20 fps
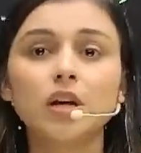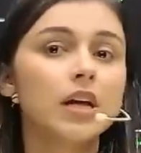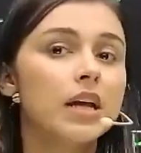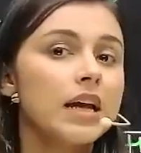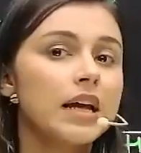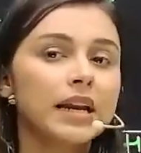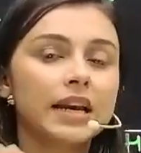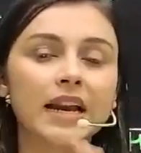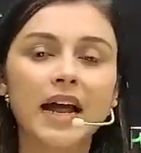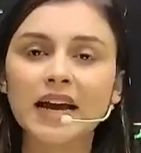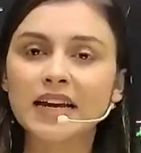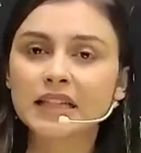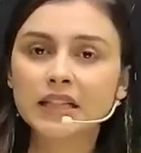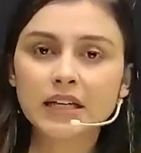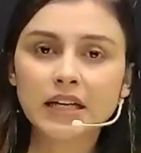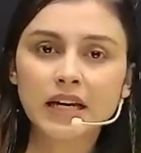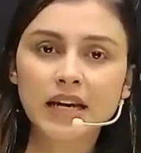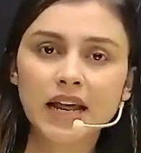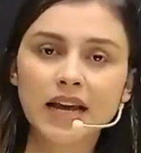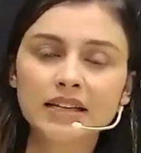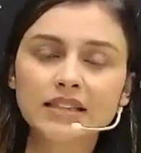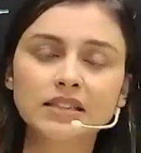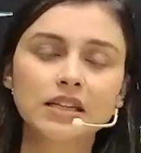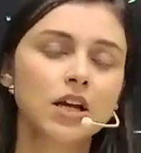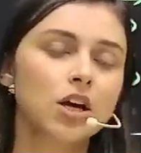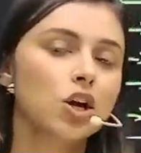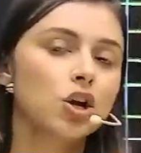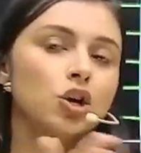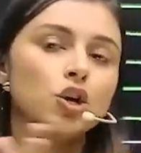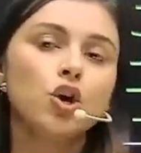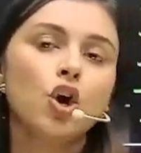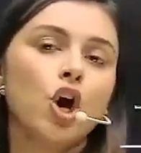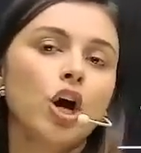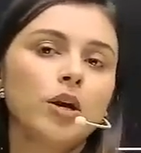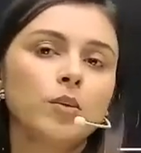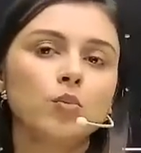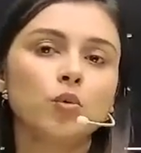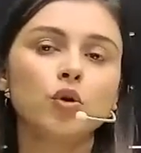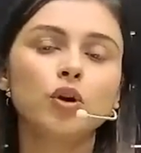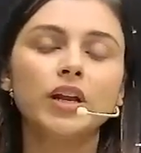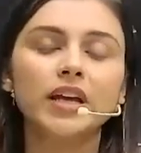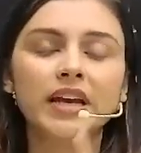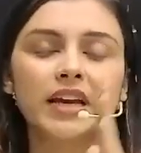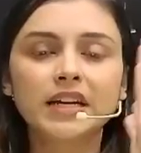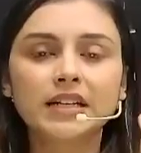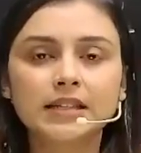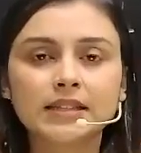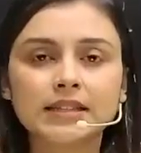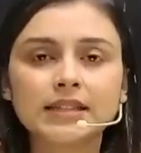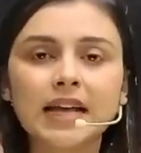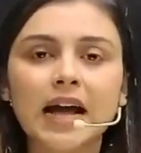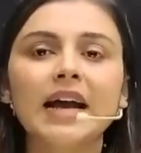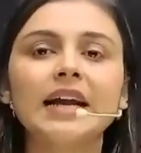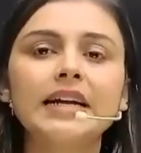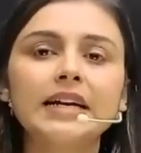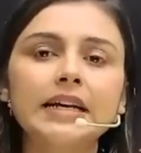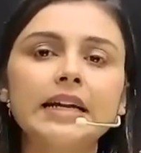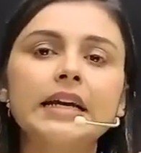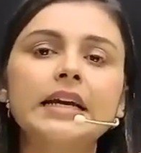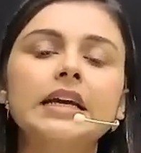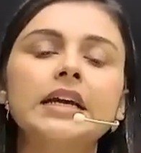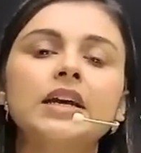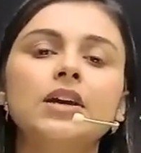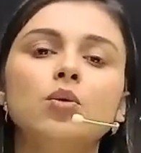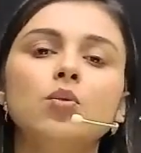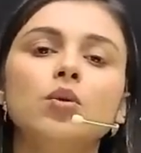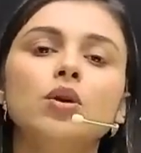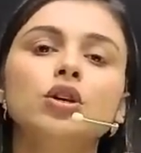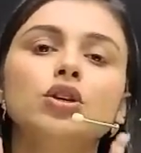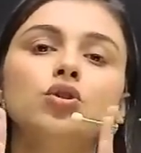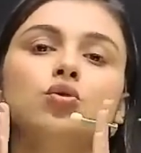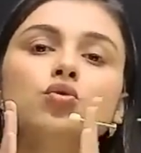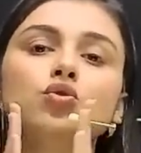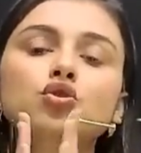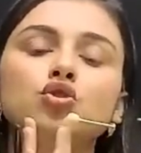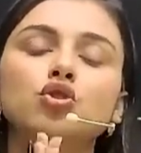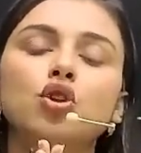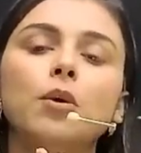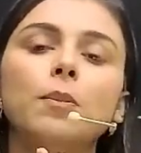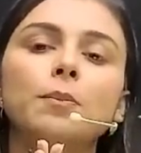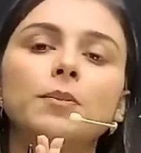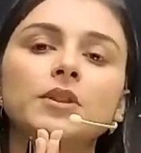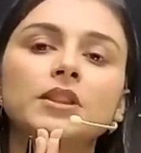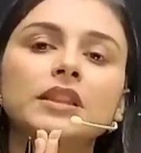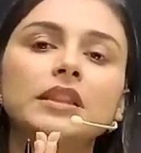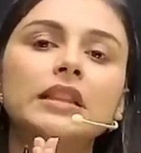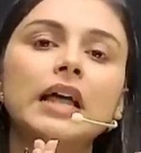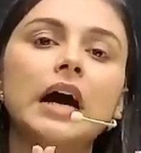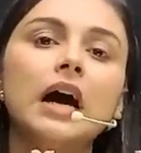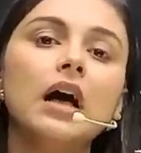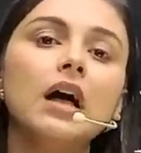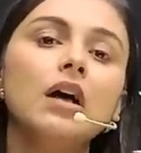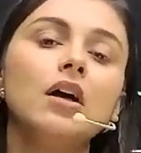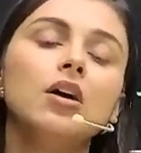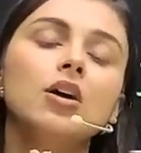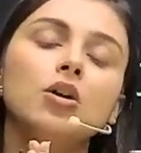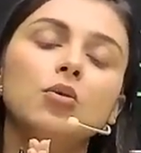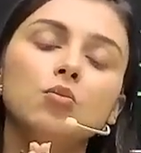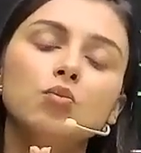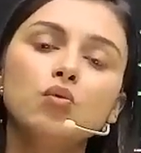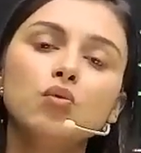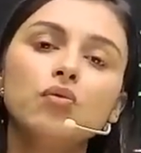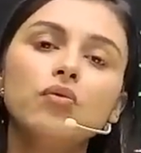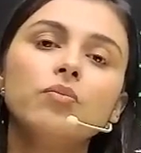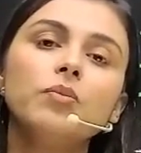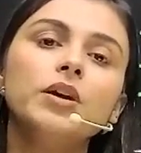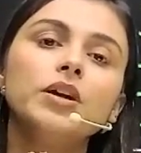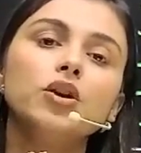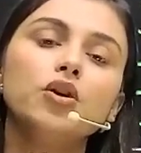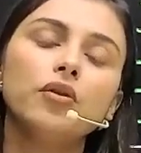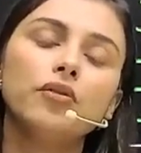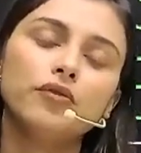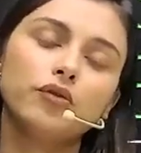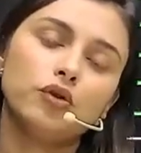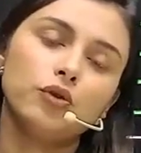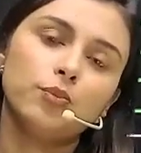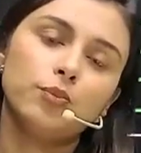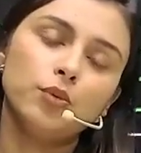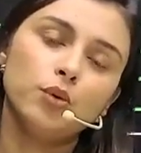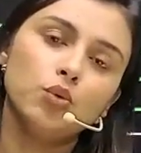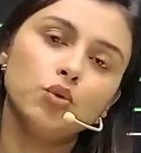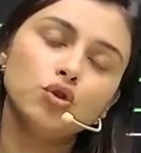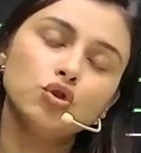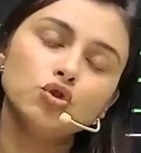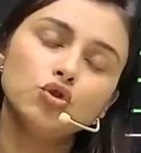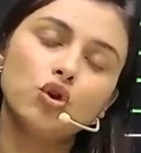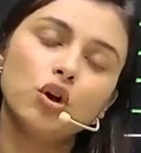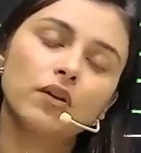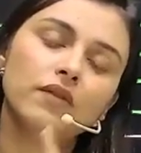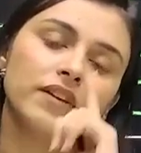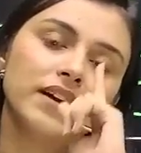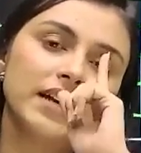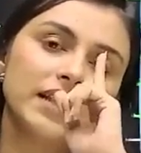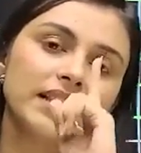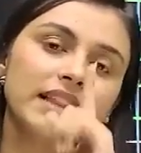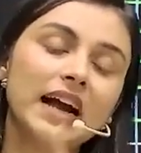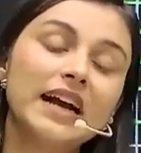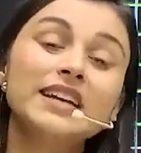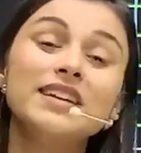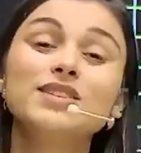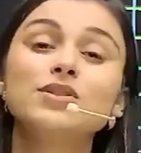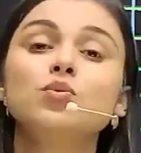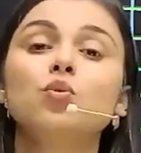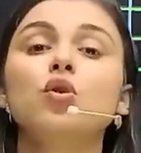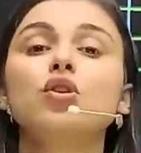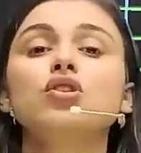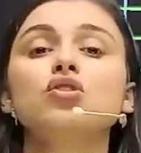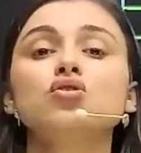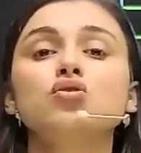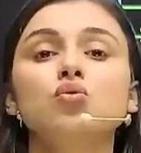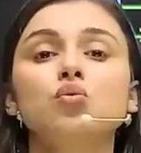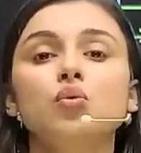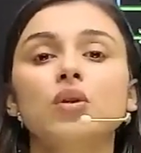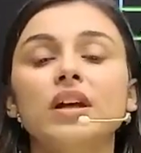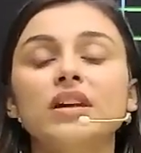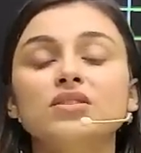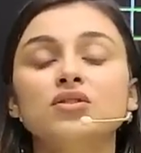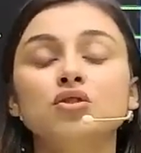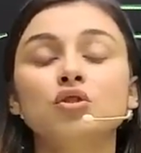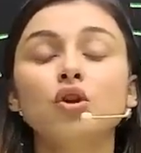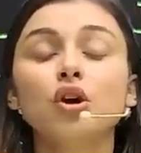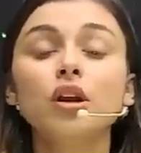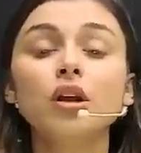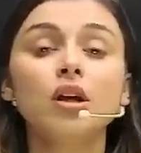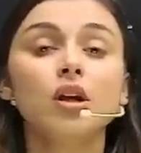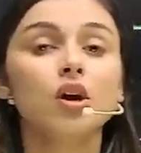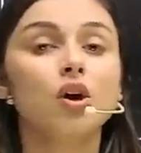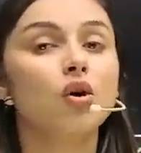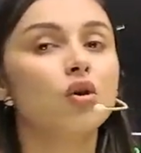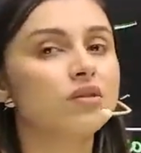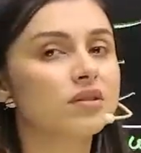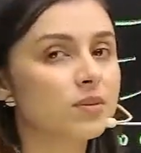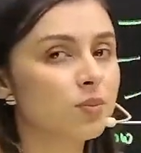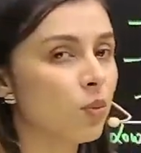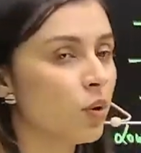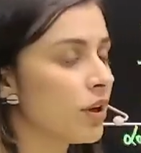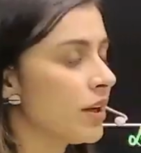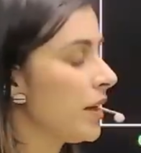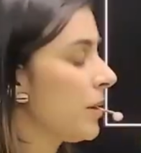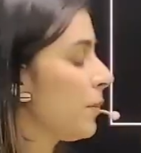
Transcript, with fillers: neither less nor more exactly equal to stop the movement of your pure solvent that is what is known as your osmotic